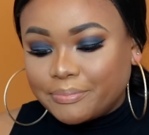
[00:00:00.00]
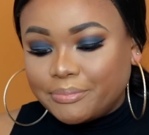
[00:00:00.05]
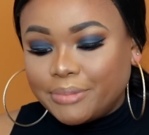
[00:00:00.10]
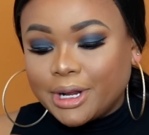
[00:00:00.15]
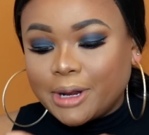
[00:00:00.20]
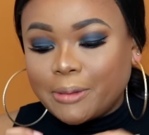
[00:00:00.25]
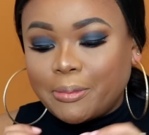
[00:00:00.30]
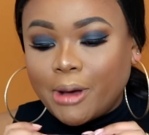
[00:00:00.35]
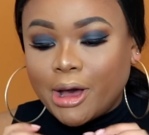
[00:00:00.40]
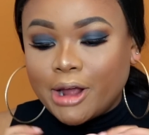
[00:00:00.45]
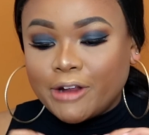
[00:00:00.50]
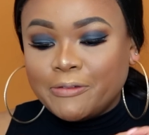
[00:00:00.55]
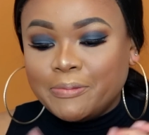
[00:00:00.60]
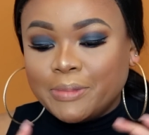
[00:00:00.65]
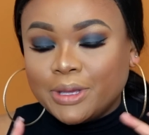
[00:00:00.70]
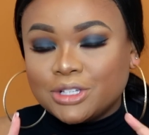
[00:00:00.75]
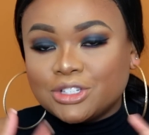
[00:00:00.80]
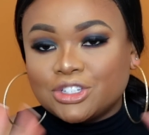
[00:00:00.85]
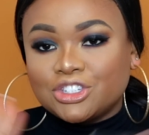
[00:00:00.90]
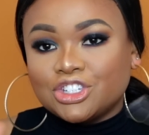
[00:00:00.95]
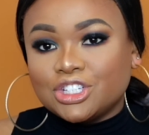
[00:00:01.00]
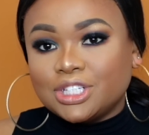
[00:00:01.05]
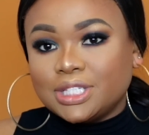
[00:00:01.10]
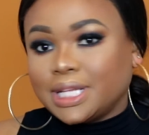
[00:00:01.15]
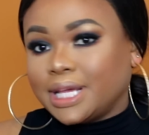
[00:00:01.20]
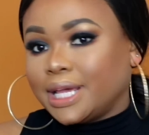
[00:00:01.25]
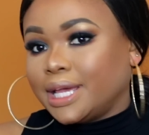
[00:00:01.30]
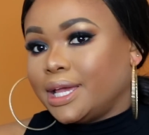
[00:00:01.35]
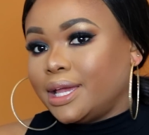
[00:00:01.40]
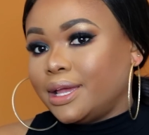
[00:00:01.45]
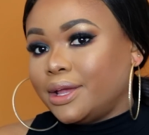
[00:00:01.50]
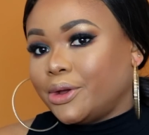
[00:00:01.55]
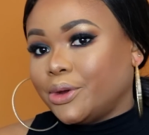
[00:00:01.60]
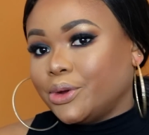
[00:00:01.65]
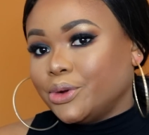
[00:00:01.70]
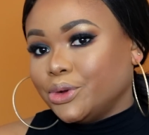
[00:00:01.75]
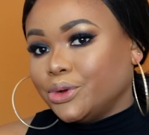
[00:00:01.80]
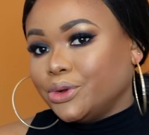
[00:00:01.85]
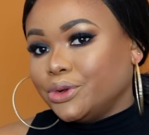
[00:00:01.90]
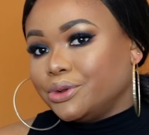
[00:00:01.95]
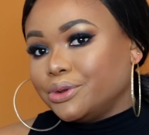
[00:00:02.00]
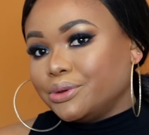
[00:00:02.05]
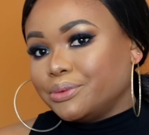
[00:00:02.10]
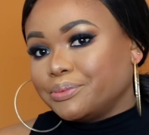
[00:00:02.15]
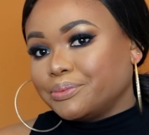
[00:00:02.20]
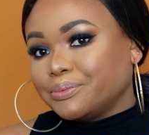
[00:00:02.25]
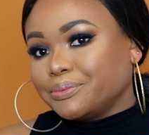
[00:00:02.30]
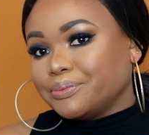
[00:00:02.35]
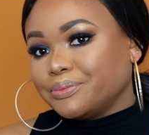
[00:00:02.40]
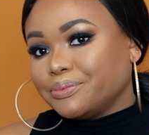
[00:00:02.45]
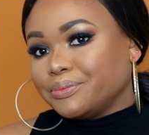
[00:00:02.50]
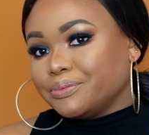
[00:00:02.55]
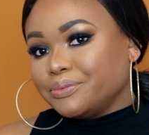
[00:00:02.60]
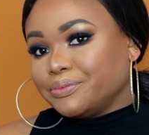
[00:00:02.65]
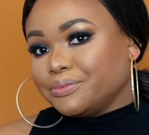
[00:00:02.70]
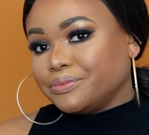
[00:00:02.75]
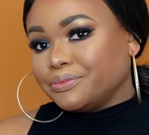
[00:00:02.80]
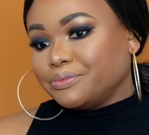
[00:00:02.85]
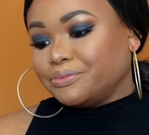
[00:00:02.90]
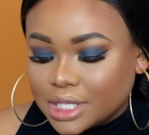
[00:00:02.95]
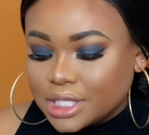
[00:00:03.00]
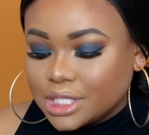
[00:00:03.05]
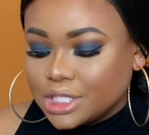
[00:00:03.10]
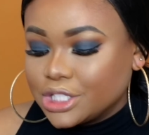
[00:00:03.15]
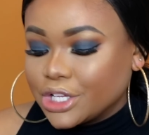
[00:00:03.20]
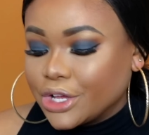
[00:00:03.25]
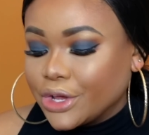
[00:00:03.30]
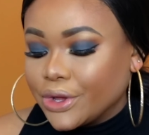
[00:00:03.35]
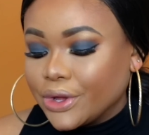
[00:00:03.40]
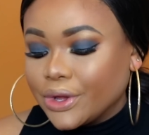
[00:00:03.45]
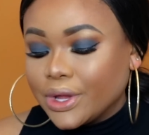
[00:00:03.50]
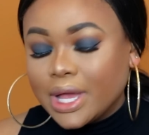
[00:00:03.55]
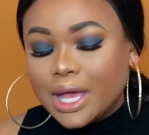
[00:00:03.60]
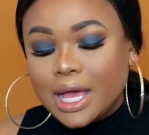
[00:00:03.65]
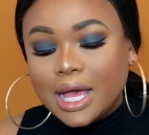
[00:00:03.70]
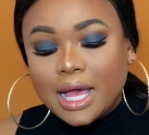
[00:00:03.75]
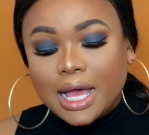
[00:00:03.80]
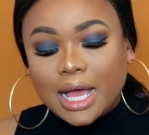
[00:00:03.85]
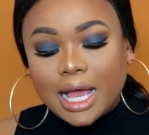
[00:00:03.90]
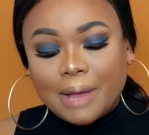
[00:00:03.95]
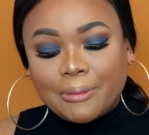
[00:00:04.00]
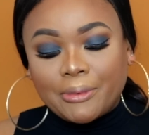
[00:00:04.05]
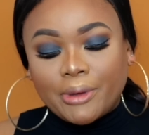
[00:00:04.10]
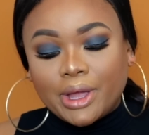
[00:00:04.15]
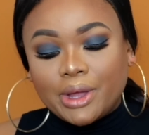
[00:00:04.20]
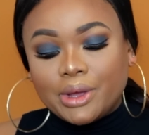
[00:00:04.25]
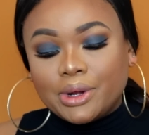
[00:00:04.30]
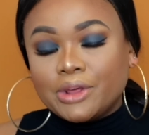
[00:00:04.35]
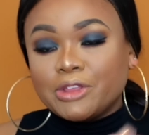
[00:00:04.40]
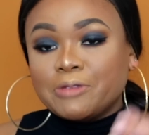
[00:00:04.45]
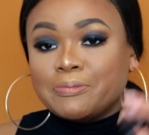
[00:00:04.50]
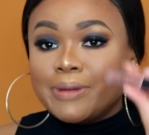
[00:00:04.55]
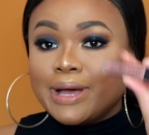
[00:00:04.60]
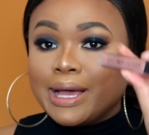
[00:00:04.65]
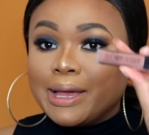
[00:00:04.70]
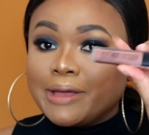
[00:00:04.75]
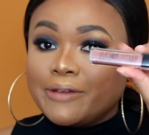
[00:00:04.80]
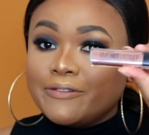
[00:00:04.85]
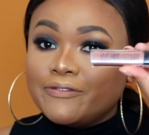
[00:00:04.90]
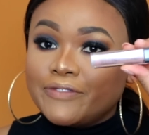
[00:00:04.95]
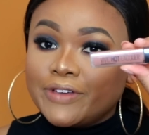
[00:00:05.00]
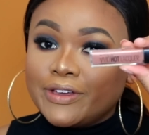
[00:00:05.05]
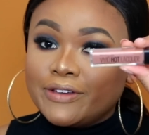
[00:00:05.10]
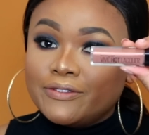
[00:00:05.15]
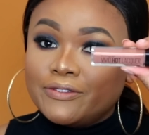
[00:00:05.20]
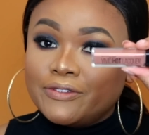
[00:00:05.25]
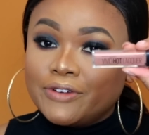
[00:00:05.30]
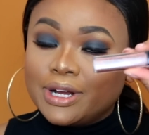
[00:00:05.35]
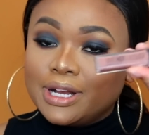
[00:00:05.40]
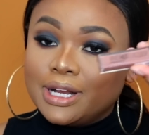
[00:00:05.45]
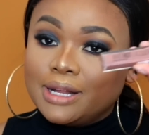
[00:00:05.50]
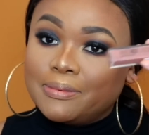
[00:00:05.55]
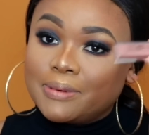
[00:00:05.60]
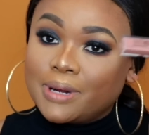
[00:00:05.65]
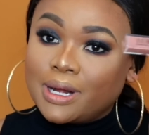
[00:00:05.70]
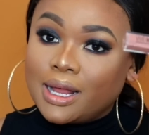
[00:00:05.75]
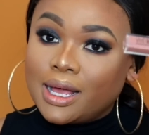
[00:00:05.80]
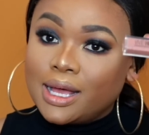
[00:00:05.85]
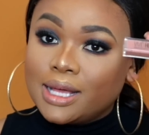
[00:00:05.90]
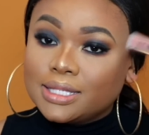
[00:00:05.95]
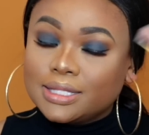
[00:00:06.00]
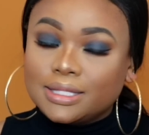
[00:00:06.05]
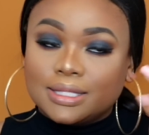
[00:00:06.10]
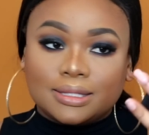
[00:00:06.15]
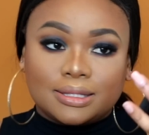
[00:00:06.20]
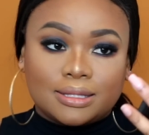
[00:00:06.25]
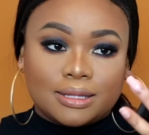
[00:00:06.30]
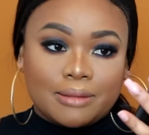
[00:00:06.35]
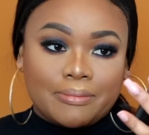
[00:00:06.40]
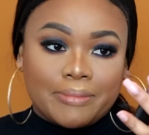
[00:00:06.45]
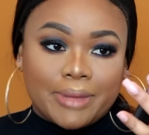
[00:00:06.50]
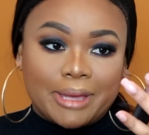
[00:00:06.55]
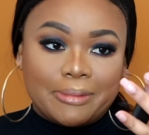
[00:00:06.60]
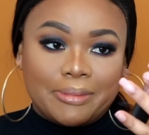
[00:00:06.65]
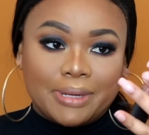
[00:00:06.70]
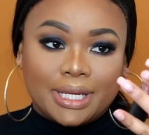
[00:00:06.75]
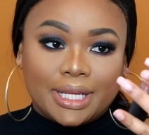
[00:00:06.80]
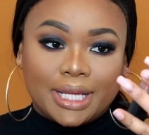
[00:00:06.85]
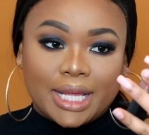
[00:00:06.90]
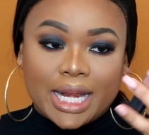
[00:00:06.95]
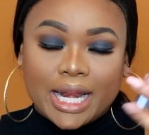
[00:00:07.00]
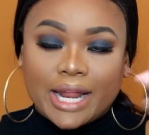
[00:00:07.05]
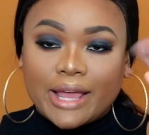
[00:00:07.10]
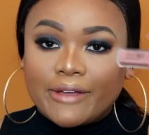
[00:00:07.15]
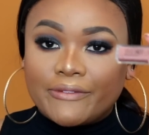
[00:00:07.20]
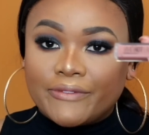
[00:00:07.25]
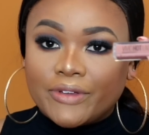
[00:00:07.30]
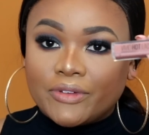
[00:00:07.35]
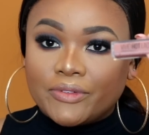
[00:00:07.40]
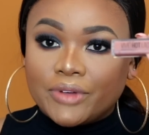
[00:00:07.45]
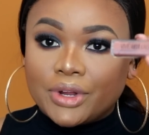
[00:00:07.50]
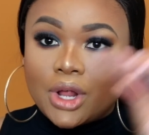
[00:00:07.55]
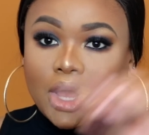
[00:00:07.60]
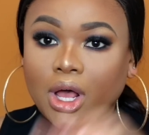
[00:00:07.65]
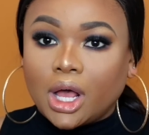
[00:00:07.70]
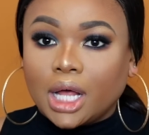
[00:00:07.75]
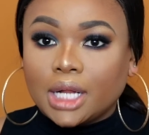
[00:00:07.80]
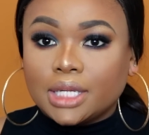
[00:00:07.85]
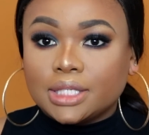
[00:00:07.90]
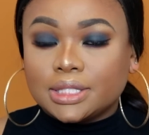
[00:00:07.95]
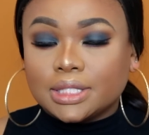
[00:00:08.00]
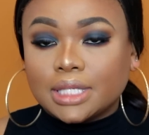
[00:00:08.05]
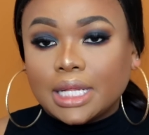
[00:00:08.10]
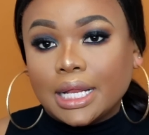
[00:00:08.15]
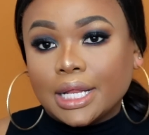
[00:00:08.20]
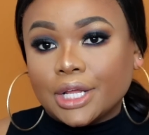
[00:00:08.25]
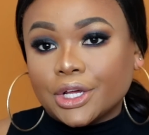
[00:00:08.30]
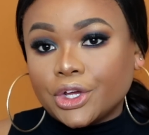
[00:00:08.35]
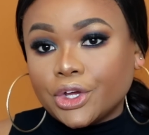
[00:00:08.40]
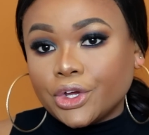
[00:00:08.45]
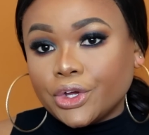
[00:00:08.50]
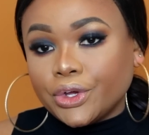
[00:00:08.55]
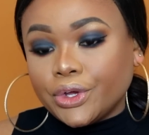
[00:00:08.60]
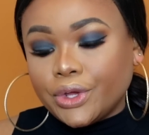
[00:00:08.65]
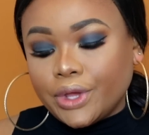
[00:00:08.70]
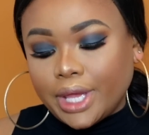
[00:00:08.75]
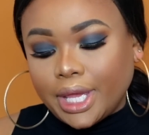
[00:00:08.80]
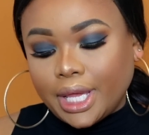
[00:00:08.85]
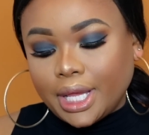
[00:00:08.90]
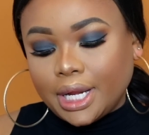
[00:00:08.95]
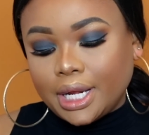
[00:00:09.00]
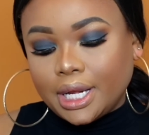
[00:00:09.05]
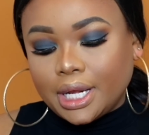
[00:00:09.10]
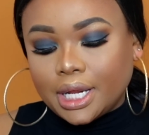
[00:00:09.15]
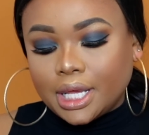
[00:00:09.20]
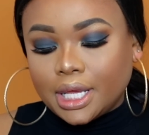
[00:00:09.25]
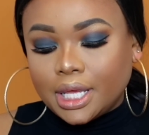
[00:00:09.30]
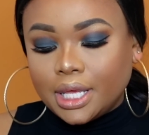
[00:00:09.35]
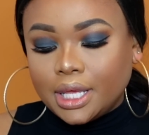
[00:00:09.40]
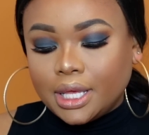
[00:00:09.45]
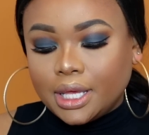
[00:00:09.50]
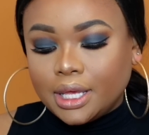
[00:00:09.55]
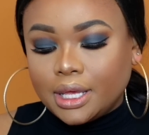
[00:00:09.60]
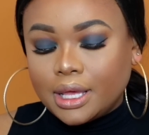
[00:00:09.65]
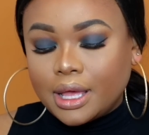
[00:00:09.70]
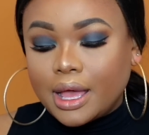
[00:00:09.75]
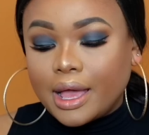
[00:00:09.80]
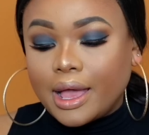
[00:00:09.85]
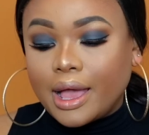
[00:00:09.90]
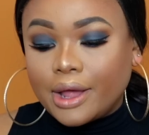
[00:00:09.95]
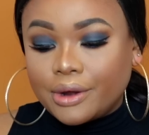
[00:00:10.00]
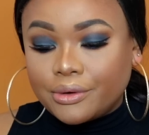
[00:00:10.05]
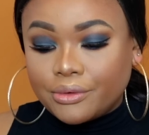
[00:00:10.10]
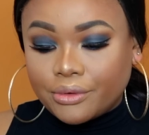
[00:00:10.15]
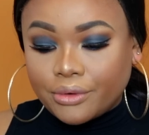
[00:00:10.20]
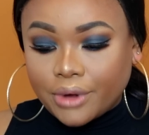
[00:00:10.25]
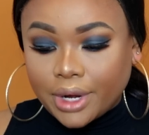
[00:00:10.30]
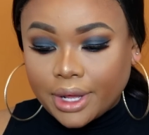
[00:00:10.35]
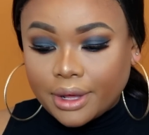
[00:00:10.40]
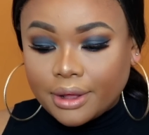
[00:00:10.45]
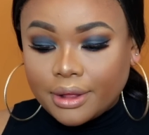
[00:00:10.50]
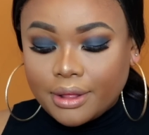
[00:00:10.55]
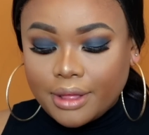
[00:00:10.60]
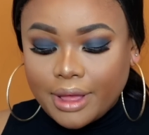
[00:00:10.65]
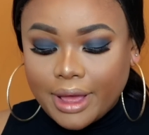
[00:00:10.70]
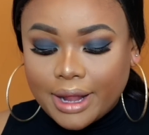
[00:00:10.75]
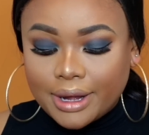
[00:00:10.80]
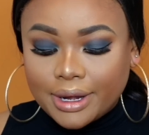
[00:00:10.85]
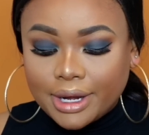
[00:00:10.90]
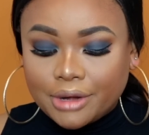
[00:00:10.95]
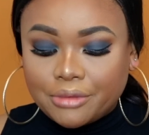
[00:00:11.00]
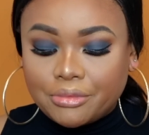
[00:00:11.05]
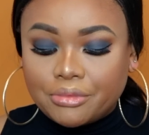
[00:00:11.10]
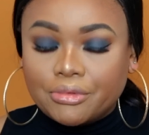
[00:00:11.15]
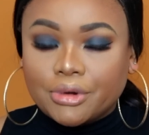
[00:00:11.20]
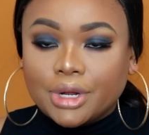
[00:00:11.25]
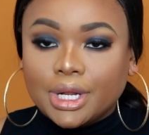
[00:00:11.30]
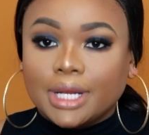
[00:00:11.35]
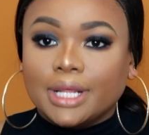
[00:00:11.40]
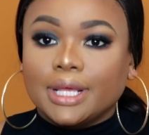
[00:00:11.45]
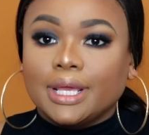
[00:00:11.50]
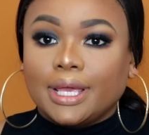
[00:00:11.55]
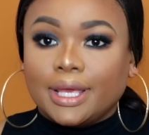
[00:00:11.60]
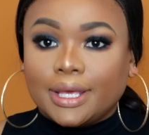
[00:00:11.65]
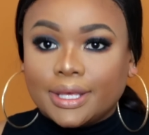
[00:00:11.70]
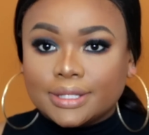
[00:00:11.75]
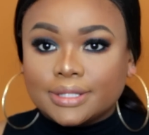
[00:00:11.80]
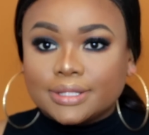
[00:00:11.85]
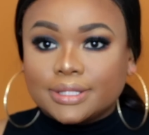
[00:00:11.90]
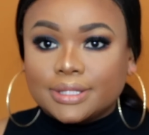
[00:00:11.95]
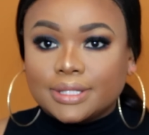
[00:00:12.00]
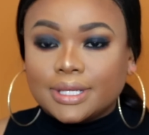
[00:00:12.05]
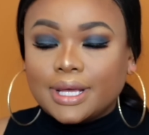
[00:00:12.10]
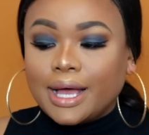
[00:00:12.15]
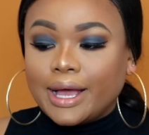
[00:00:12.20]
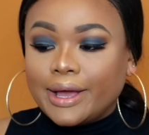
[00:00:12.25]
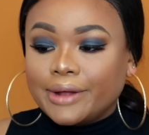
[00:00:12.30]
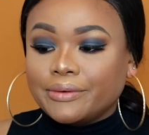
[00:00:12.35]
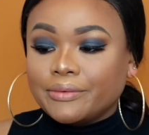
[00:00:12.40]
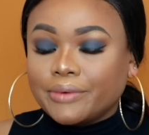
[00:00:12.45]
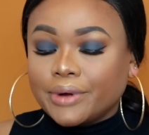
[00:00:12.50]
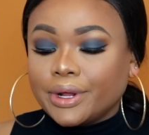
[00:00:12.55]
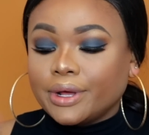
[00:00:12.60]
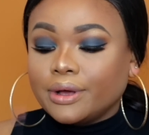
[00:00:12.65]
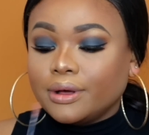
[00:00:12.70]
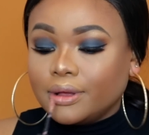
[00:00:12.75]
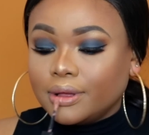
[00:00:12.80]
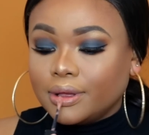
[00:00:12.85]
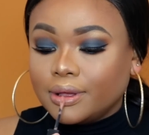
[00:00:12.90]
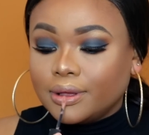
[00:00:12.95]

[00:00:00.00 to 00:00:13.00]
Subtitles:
but a part of me is just saying go nude. So I'm going in with my favorite lip gloss, the Maybelline Velvet Hot Lacquer in Unreal, and it really is unreal.